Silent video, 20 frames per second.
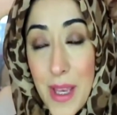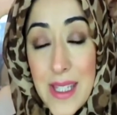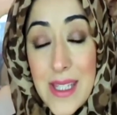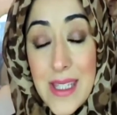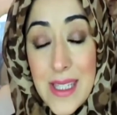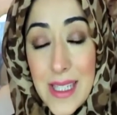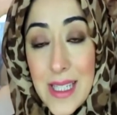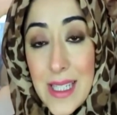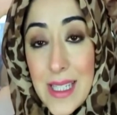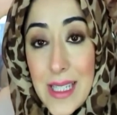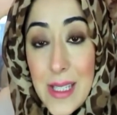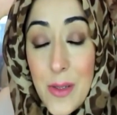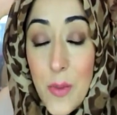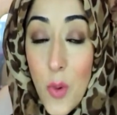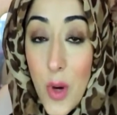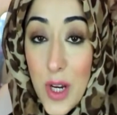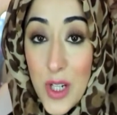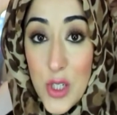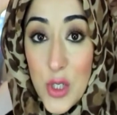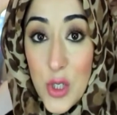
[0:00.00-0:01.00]

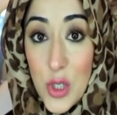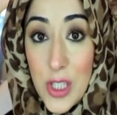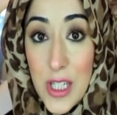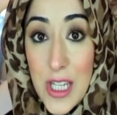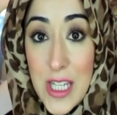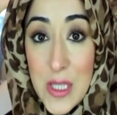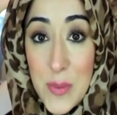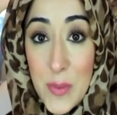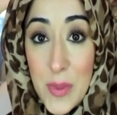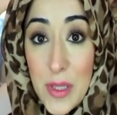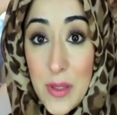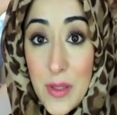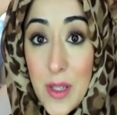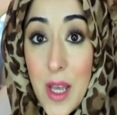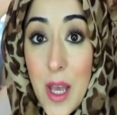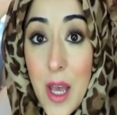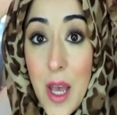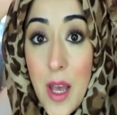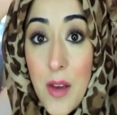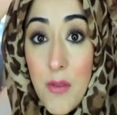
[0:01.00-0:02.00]
basically, white sugar has
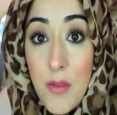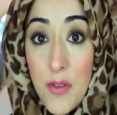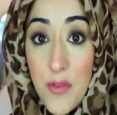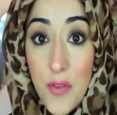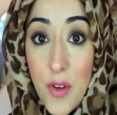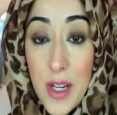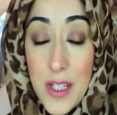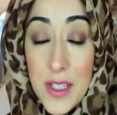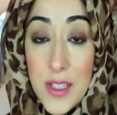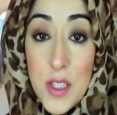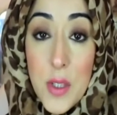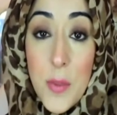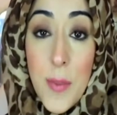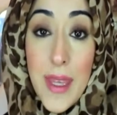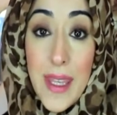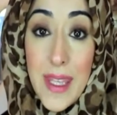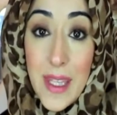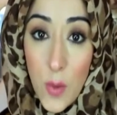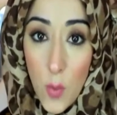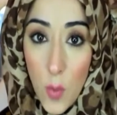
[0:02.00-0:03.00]
been refined
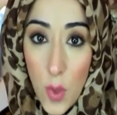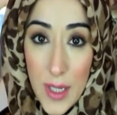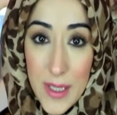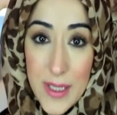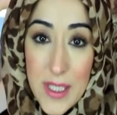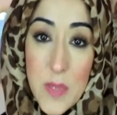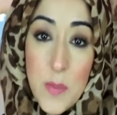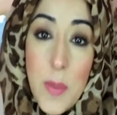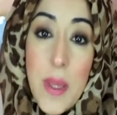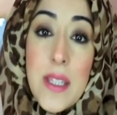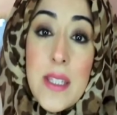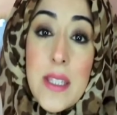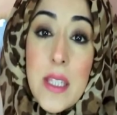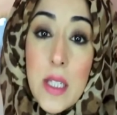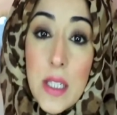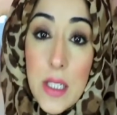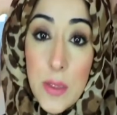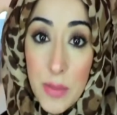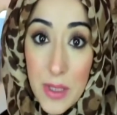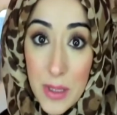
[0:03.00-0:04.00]
to make it white. It's
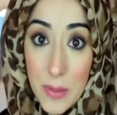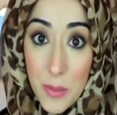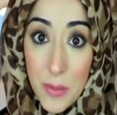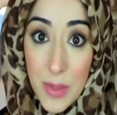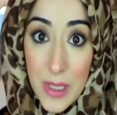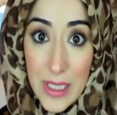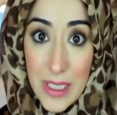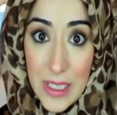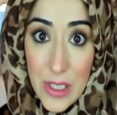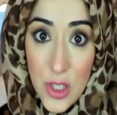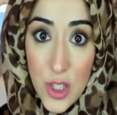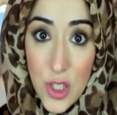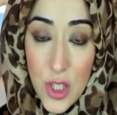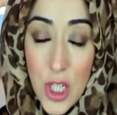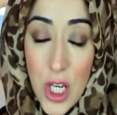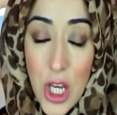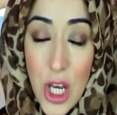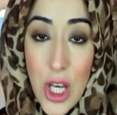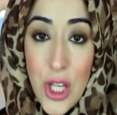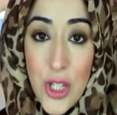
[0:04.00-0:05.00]
basically been
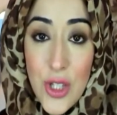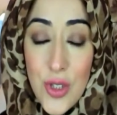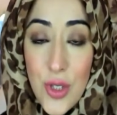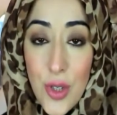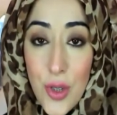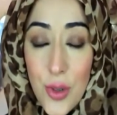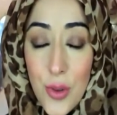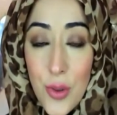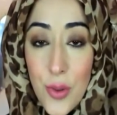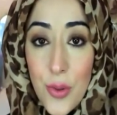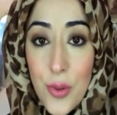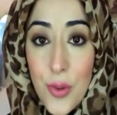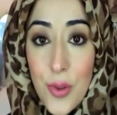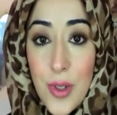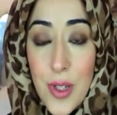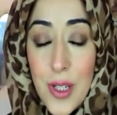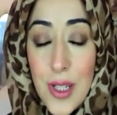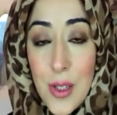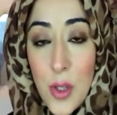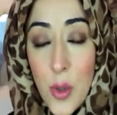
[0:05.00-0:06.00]
bleached. So
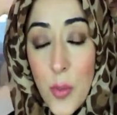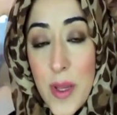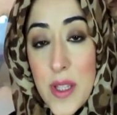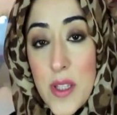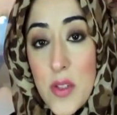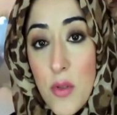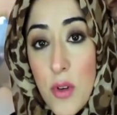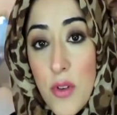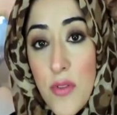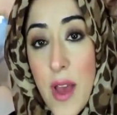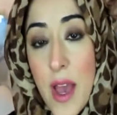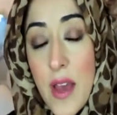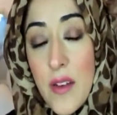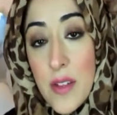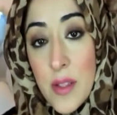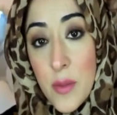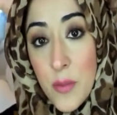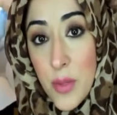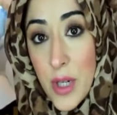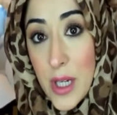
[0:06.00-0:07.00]
you're better off
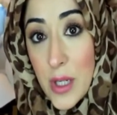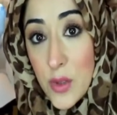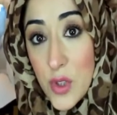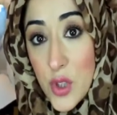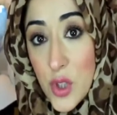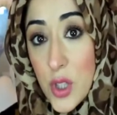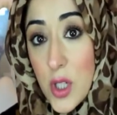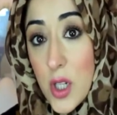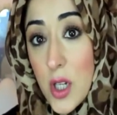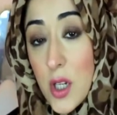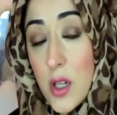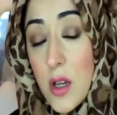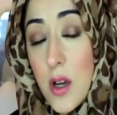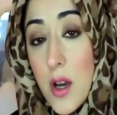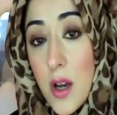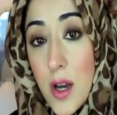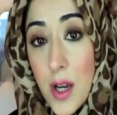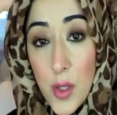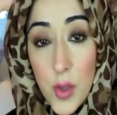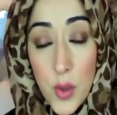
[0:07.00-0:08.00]
having brown sugar.
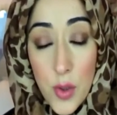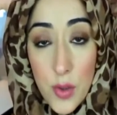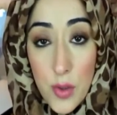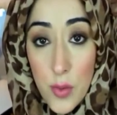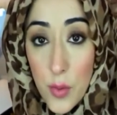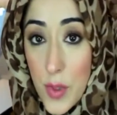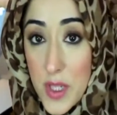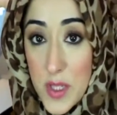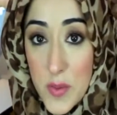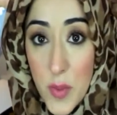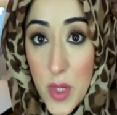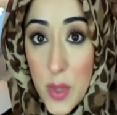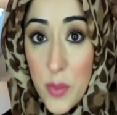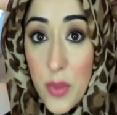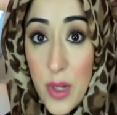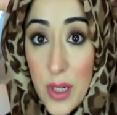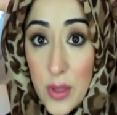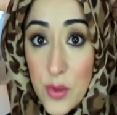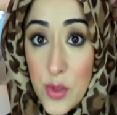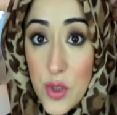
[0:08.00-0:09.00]
I always
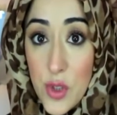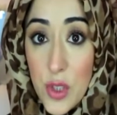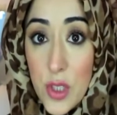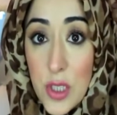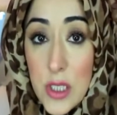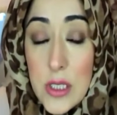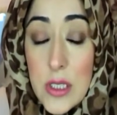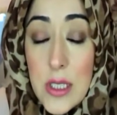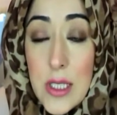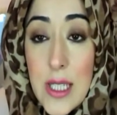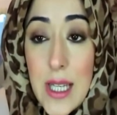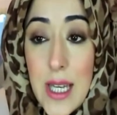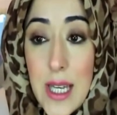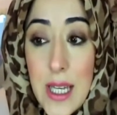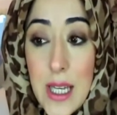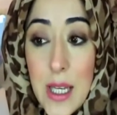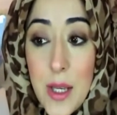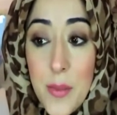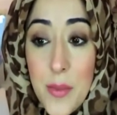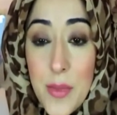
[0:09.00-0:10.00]
buy brown sugar.
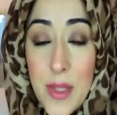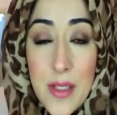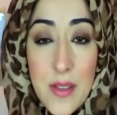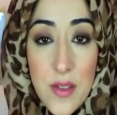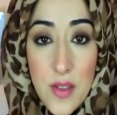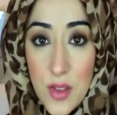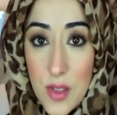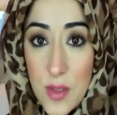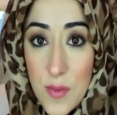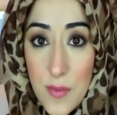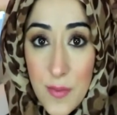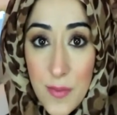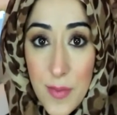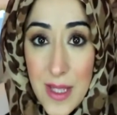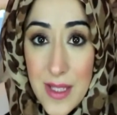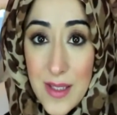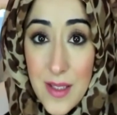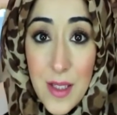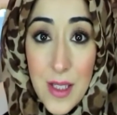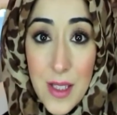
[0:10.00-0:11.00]
It's
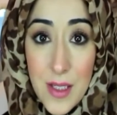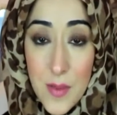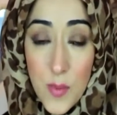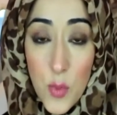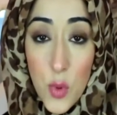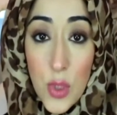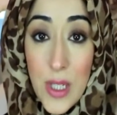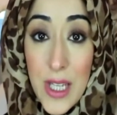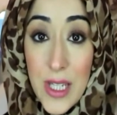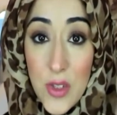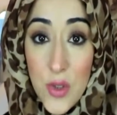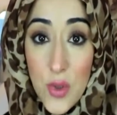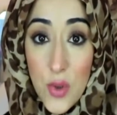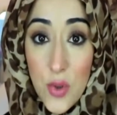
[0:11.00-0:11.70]
just better. It's more